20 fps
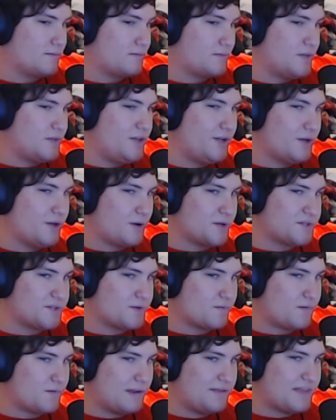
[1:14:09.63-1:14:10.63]
you could also
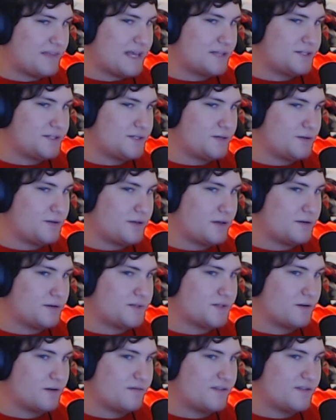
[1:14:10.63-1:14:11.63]
rent that too though.
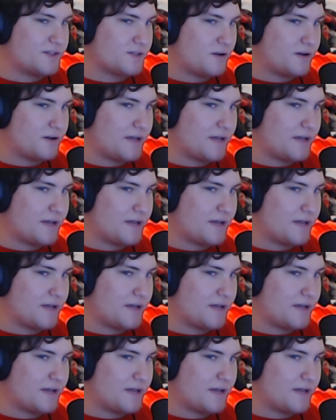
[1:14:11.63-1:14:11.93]
So if the song